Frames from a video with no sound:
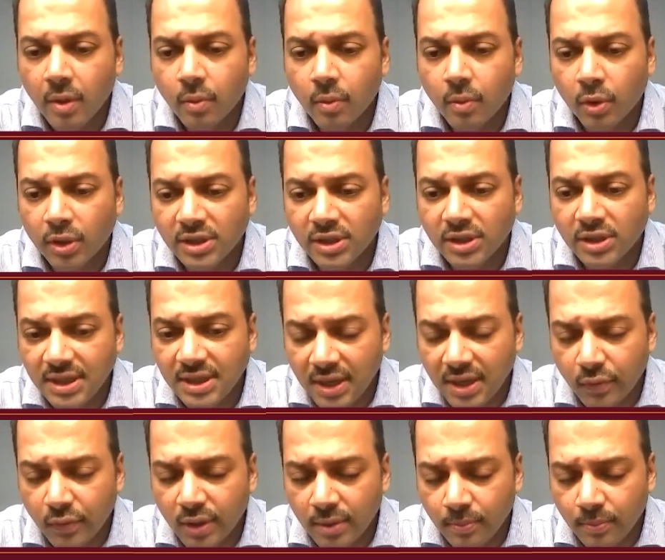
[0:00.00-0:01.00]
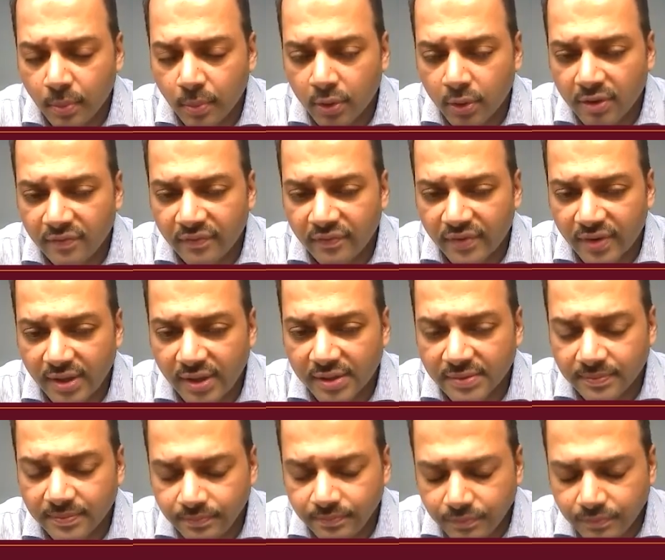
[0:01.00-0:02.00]
what is equally important,
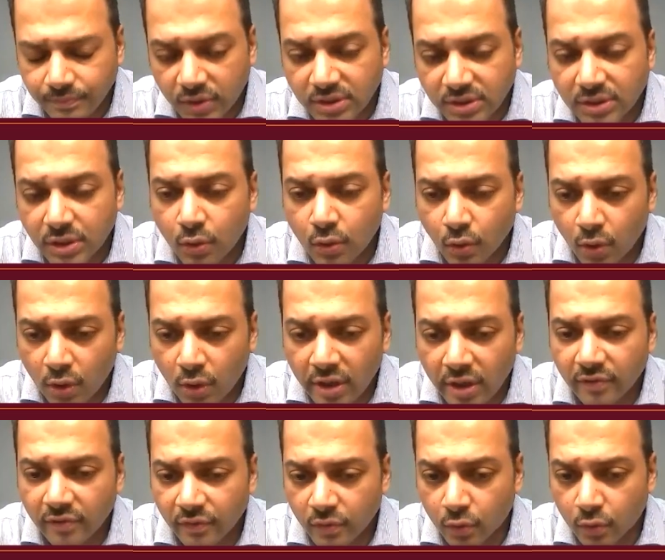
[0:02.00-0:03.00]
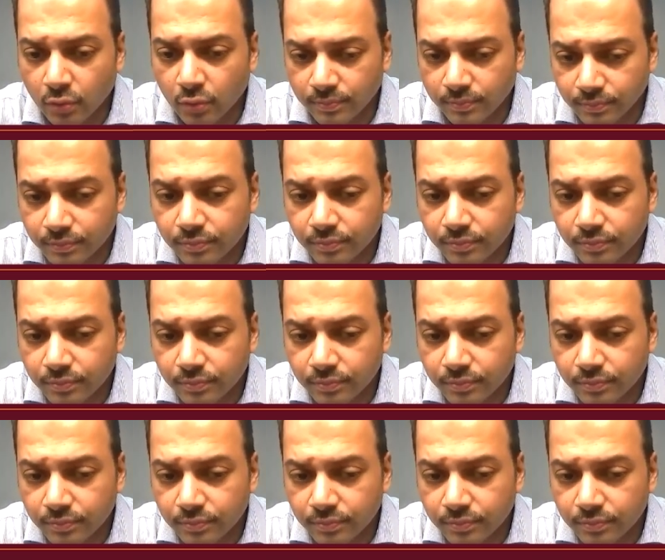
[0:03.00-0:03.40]
friends, is the quality of growth.